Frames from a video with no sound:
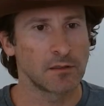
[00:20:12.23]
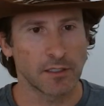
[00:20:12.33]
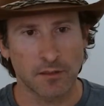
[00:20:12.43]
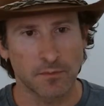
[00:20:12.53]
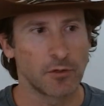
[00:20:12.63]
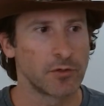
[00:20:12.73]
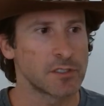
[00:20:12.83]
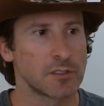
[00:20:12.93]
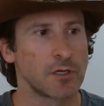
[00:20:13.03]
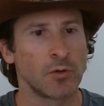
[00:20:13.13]
Like, there
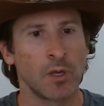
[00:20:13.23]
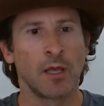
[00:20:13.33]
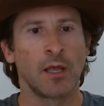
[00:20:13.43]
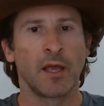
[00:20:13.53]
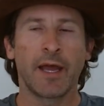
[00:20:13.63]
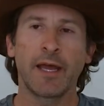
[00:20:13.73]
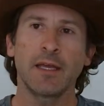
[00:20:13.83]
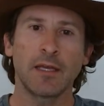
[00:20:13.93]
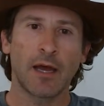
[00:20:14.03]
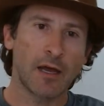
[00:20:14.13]
is no,
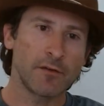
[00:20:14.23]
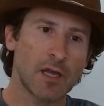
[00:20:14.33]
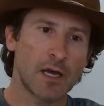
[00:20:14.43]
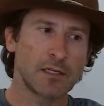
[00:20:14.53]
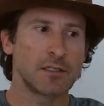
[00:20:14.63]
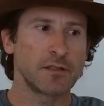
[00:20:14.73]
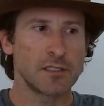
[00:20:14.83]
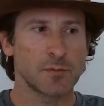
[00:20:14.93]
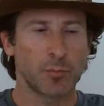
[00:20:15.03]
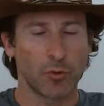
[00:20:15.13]
hey, I've gotten to
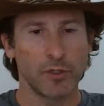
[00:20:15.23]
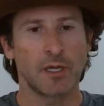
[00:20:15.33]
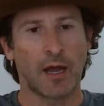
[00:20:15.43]
this point,